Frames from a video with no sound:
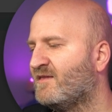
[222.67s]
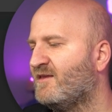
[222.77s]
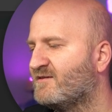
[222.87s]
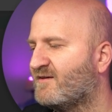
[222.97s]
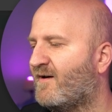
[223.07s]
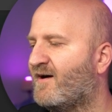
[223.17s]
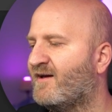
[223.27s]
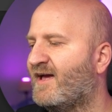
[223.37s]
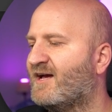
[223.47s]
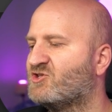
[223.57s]
This
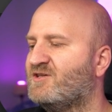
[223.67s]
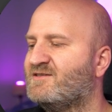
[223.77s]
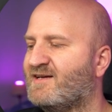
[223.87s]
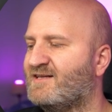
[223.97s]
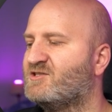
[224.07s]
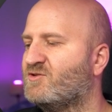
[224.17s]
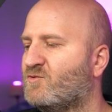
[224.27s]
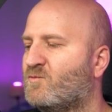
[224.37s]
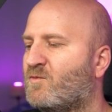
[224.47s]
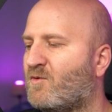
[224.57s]
guy actually tells you
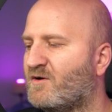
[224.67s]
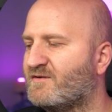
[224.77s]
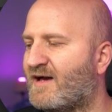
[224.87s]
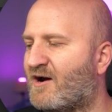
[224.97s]
what